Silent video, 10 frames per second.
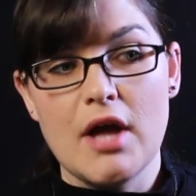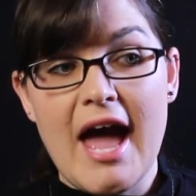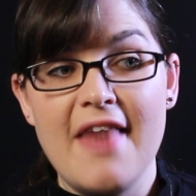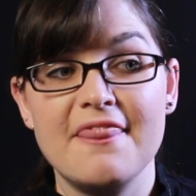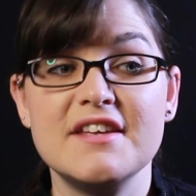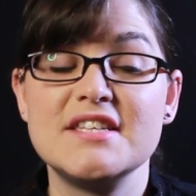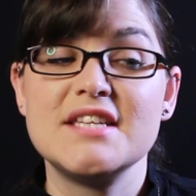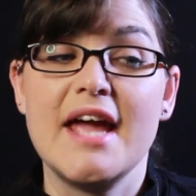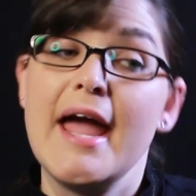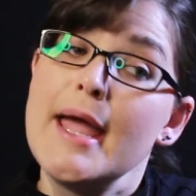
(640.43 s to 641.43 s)
at the
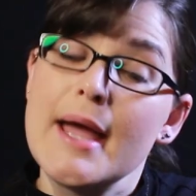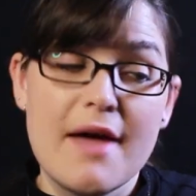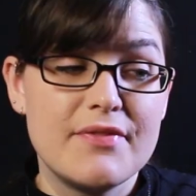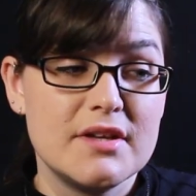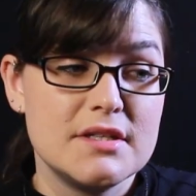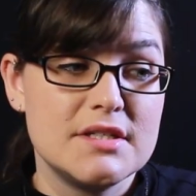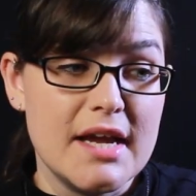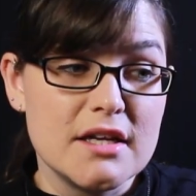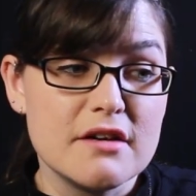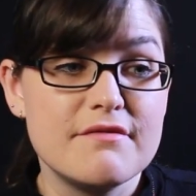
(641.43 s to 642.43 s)
at the
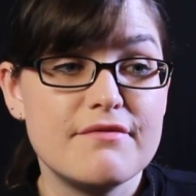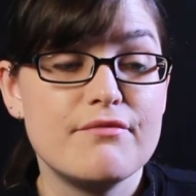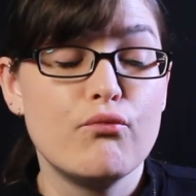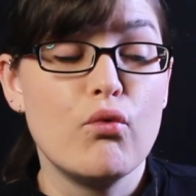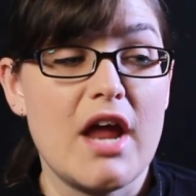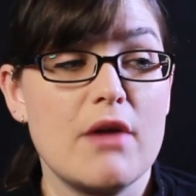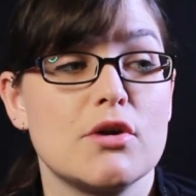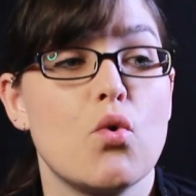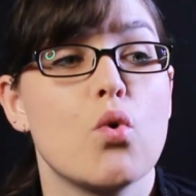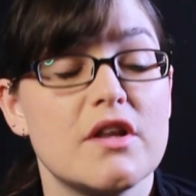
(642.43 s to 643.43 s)
date of when I
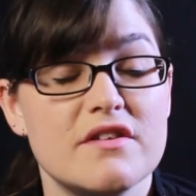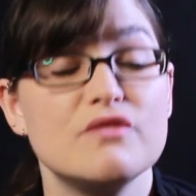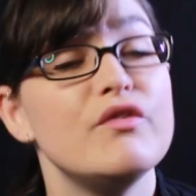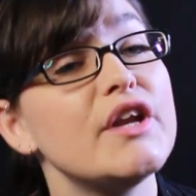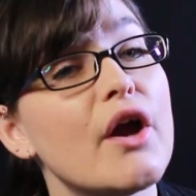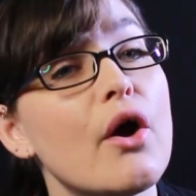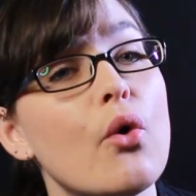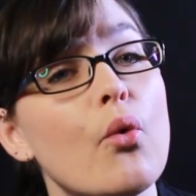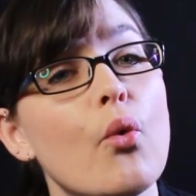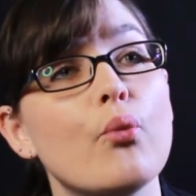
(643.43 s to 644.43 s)
recorded this
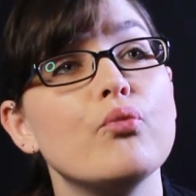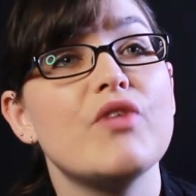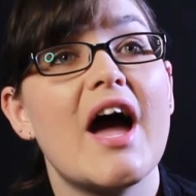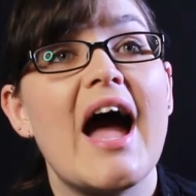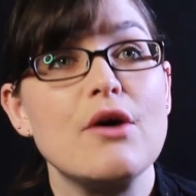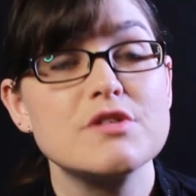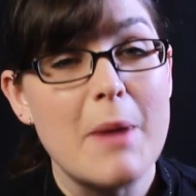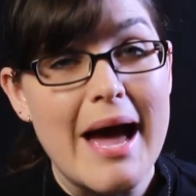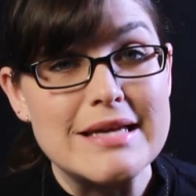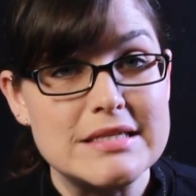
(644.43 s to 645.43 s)
video, the House
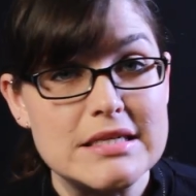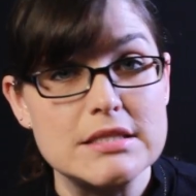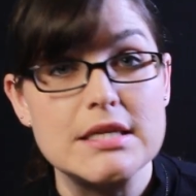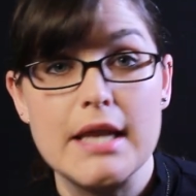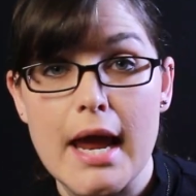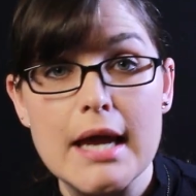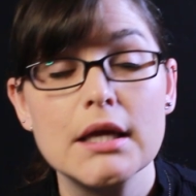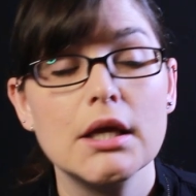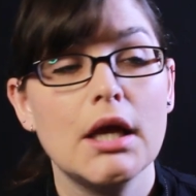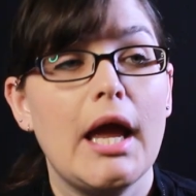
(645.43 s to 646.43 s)
passed it
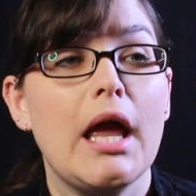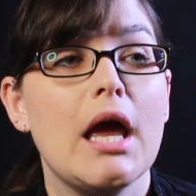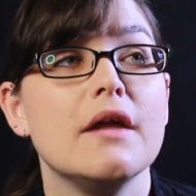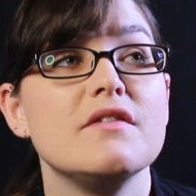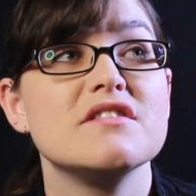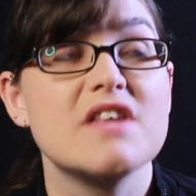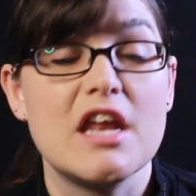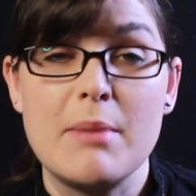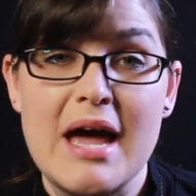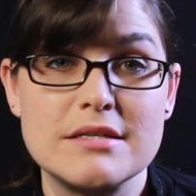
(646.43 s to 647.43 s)
today and the
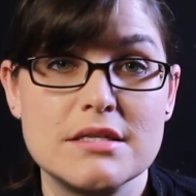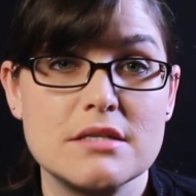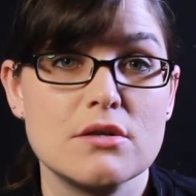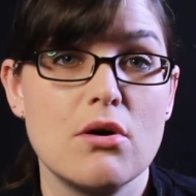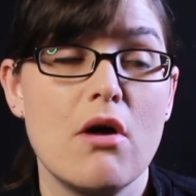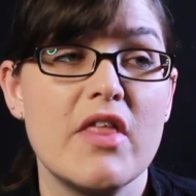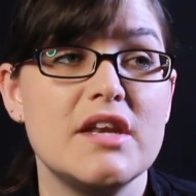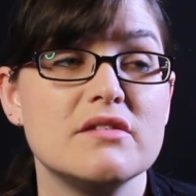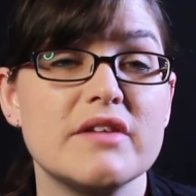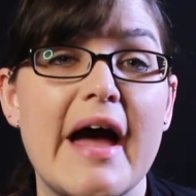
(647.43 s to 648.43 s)
Senate passed it. So all
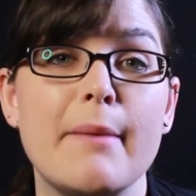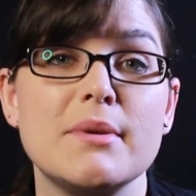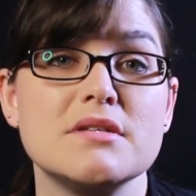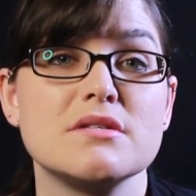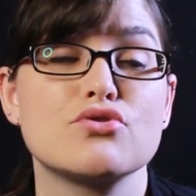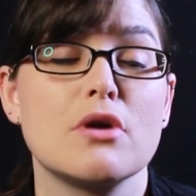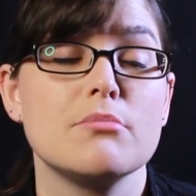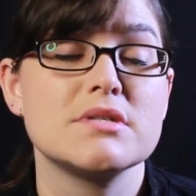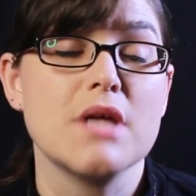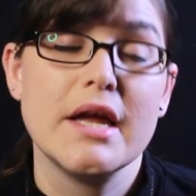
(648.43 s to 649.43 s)
that needs to happen is
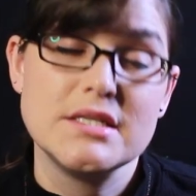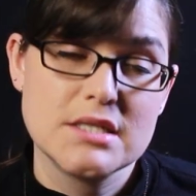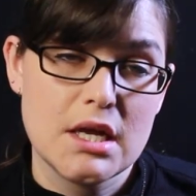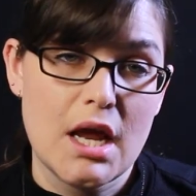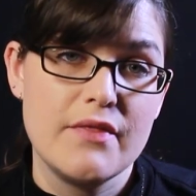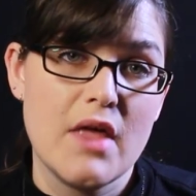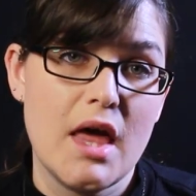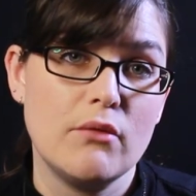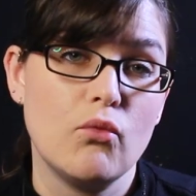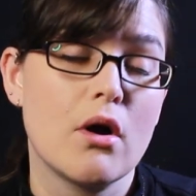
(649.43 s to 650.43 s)
Trump signs it and
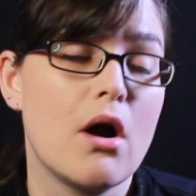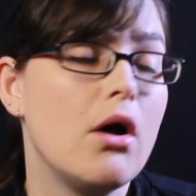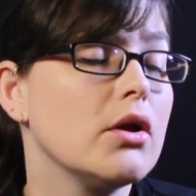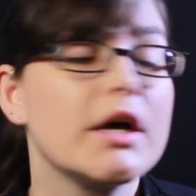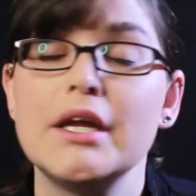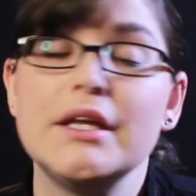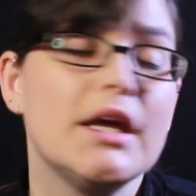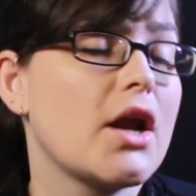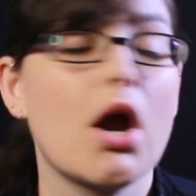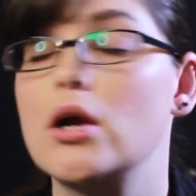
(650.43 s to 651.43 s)
then we're all going to
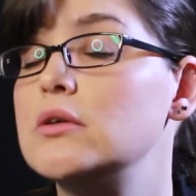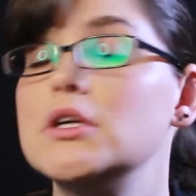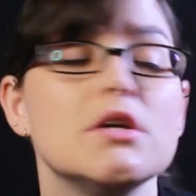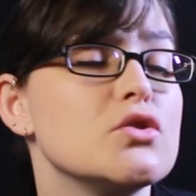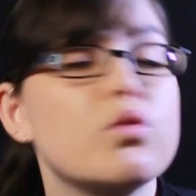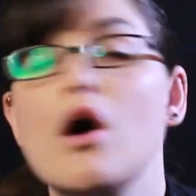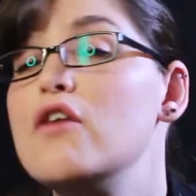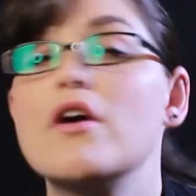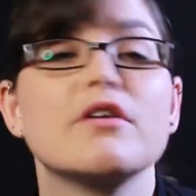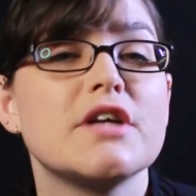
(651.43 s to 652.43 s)
get our
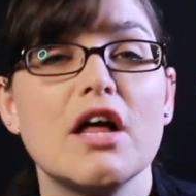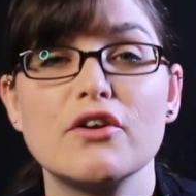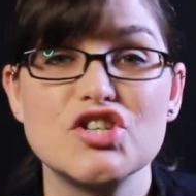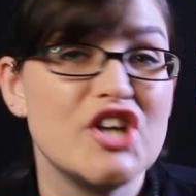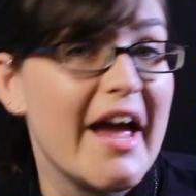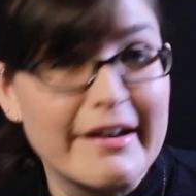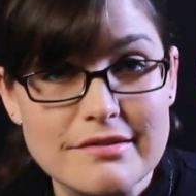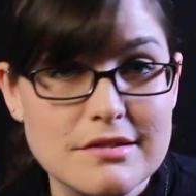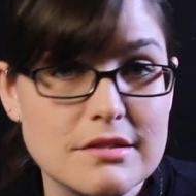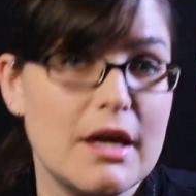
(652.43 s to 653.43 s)
$1200
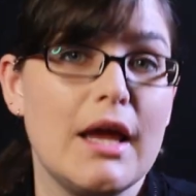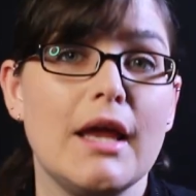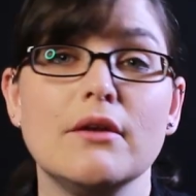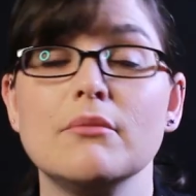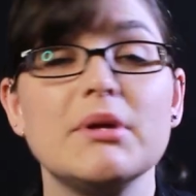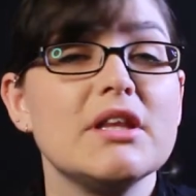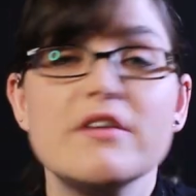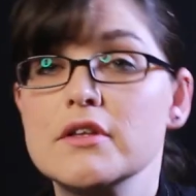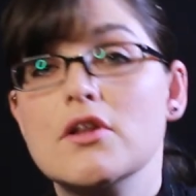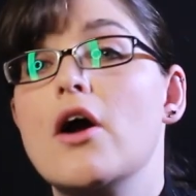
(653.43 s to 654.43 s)
checks and be
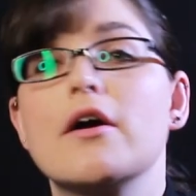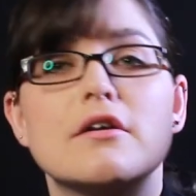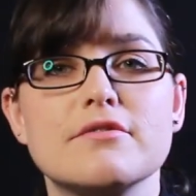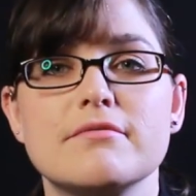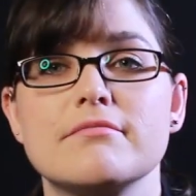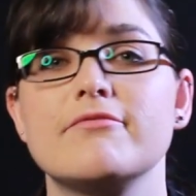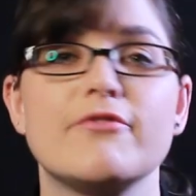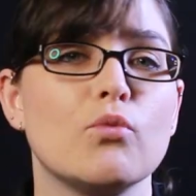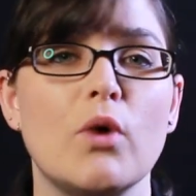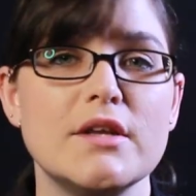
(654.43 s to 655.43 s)
living large
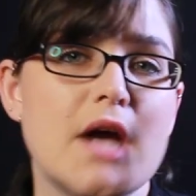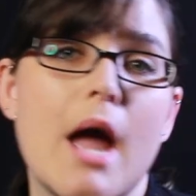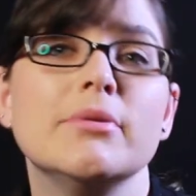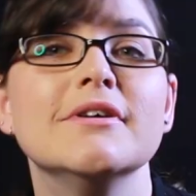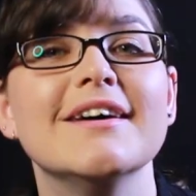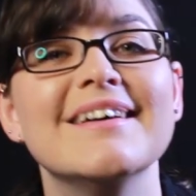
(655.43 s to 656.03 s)
for one time.